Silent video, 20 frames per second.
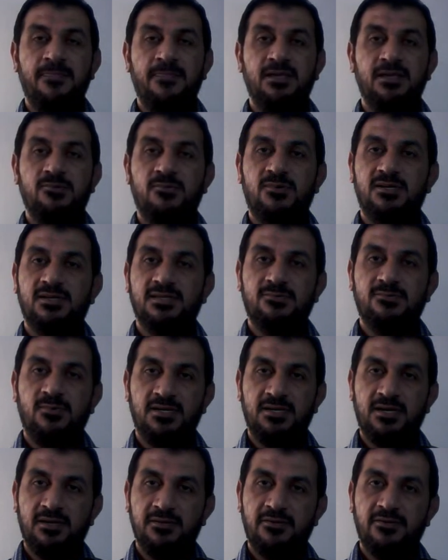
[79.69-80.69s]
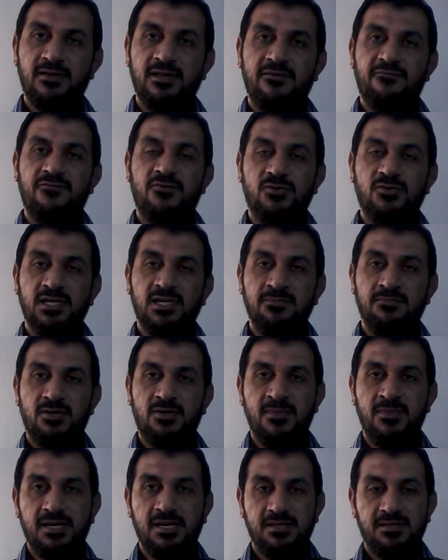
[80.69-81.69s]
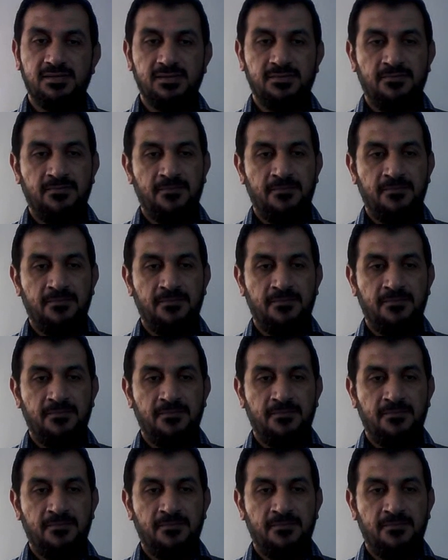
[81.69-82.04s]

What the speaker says: It was 114 per minute.